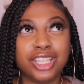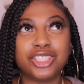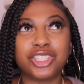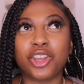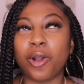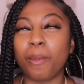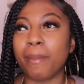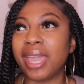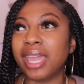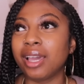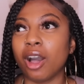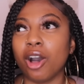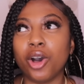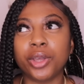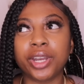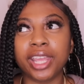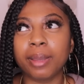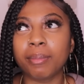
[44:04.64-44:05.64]
She gonna make a
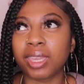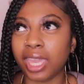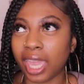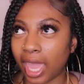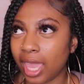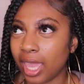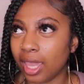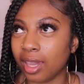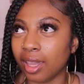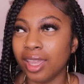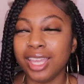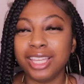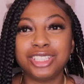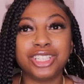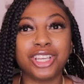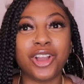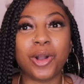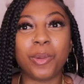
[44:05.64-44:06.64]
whole damn cake.
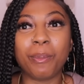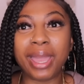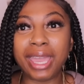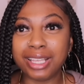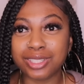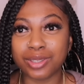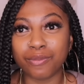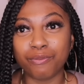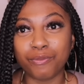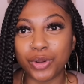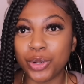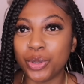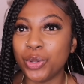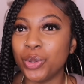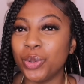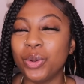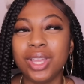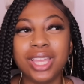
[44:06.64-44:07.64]
She gonna make some
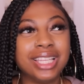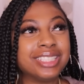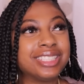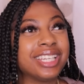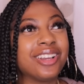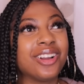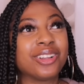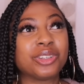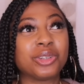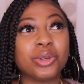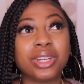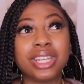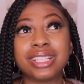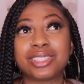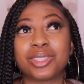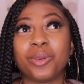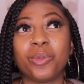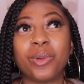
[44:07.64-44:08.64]
food. She gonna do
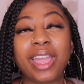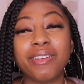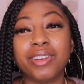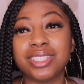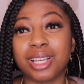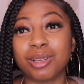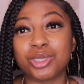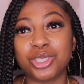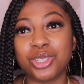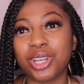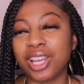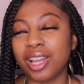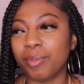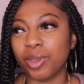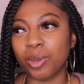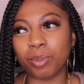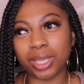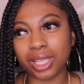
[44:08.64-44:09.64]
this. So every time she would
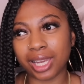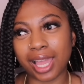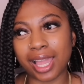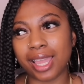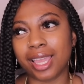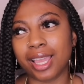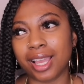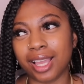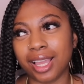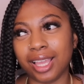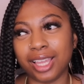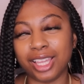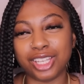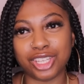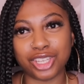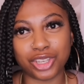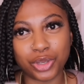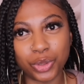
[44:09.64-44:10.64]
come, it would be like,
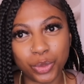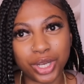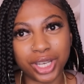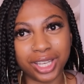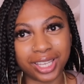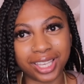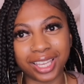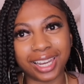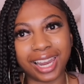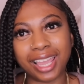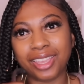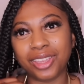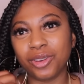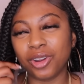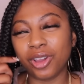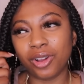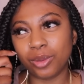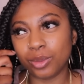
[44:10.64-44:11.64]
you cooking. Like,
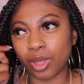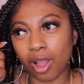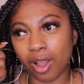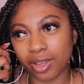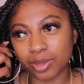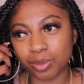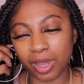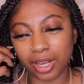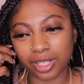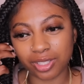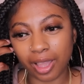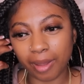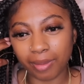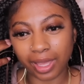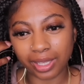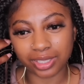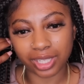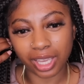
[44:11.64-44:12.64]
you know, always be her. So I
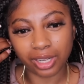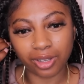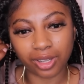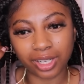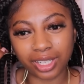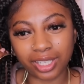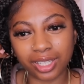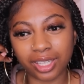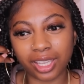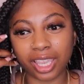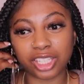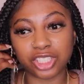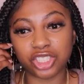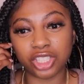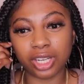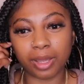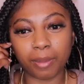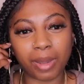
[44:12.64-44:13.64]
was like, Jay know how to cook. And
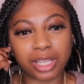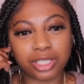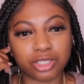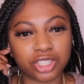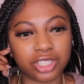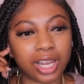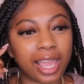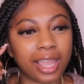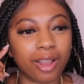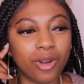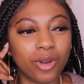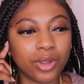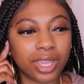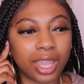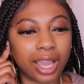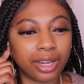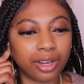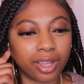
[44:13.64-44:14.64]
she didn't mind. So she like, oh
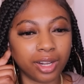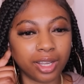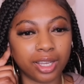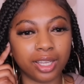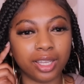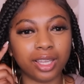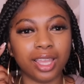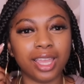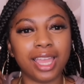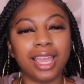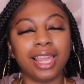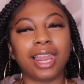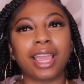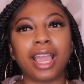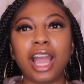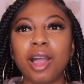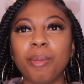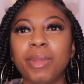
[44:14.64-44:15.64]
yeah, I know how to cook.
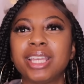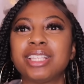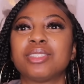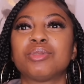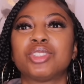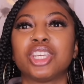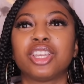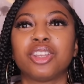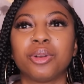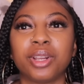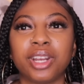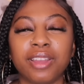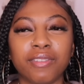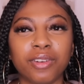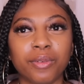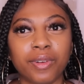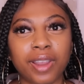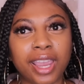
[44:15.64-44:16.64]
Like, I'll make some chicken or
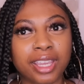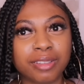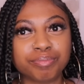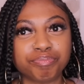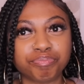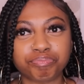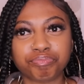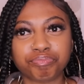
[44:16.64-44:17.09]
whatever, right?